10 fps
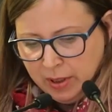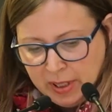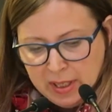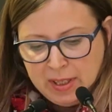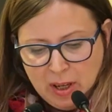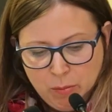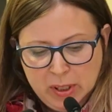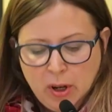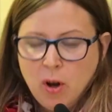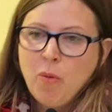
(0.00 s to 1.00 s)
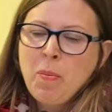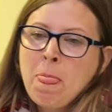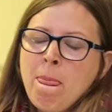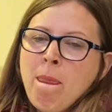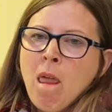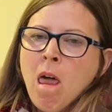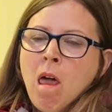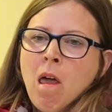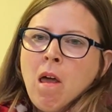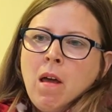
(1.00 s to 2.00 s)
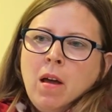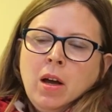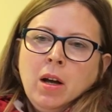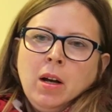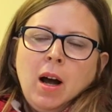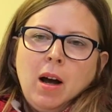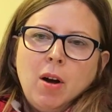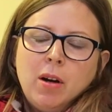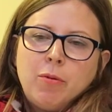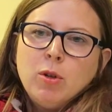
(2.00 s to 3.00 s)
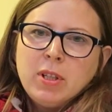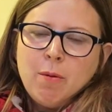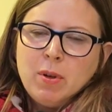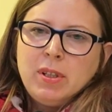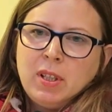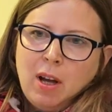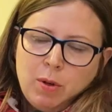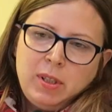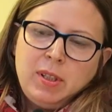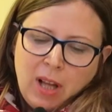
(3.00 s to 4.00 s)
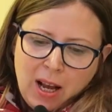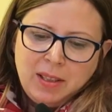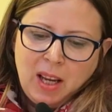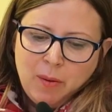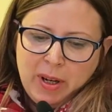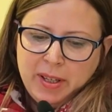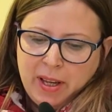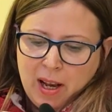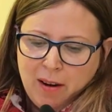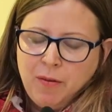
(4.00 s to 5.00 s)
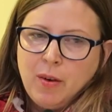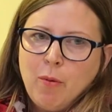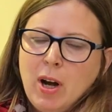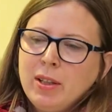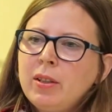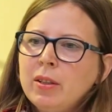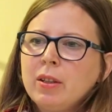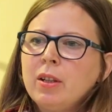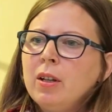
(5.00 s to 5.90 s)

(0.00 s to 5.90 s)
system. So, of course, I was asking myself what